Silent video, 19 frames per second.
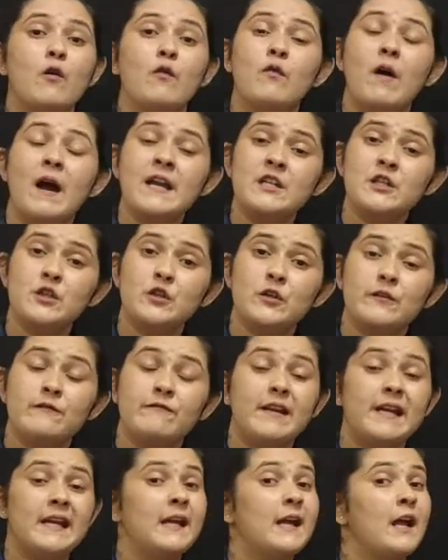Why should
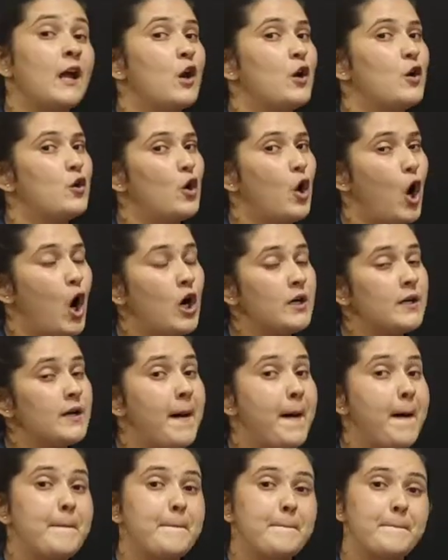we
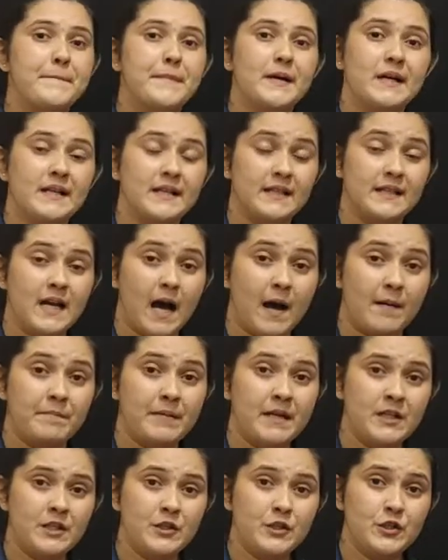not burn
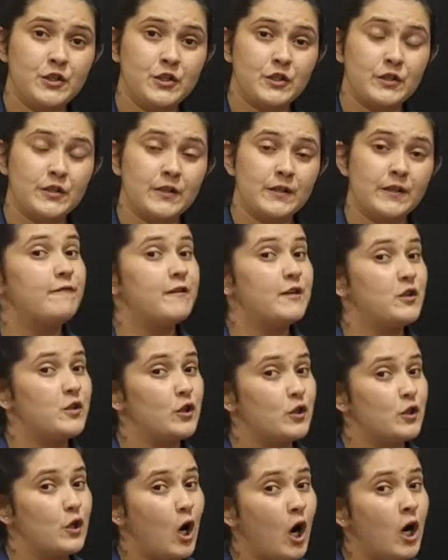garbage? We
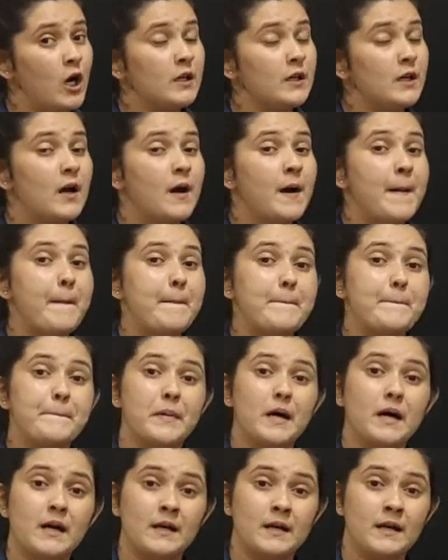should not
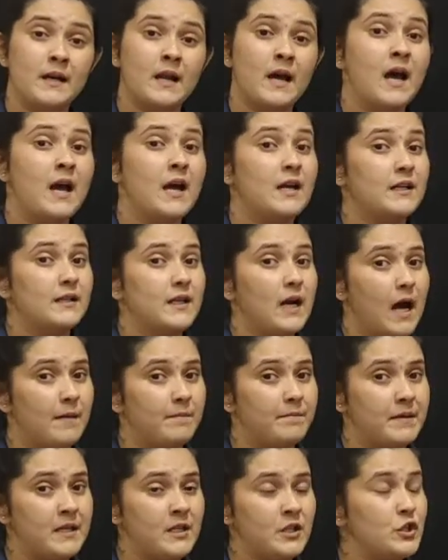burn
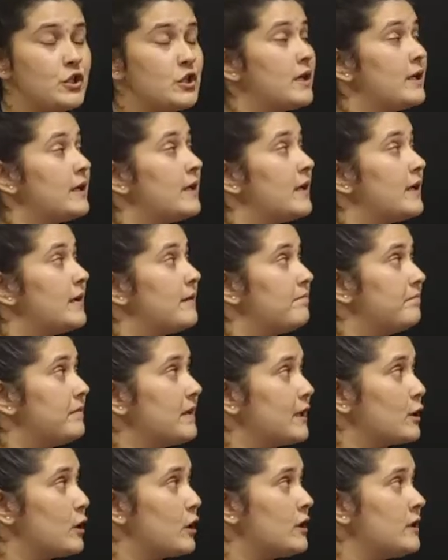garbage
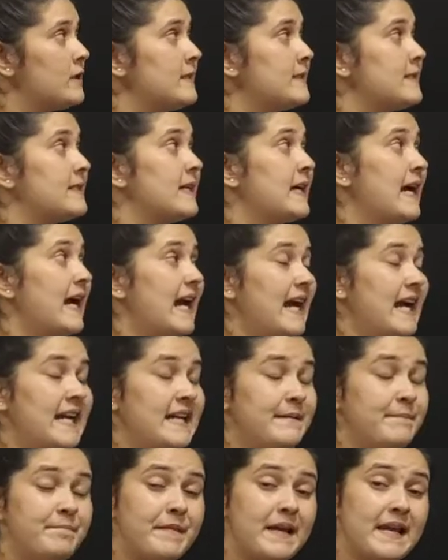because
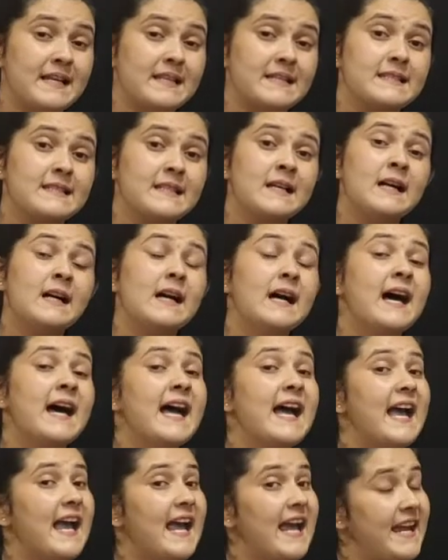it makes the
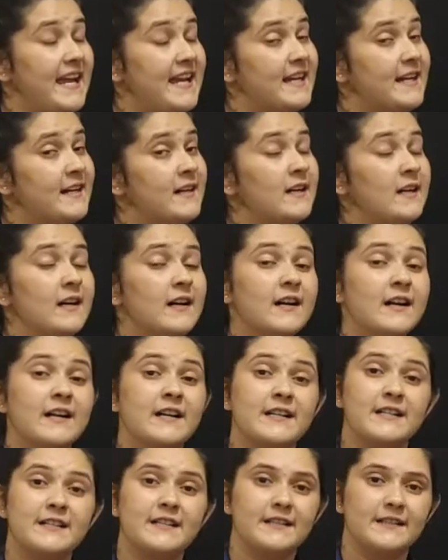air
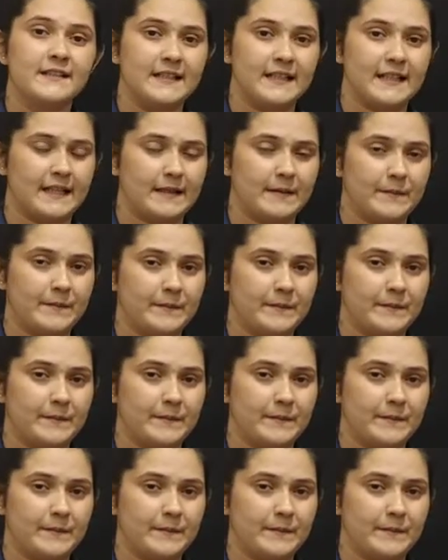dirty.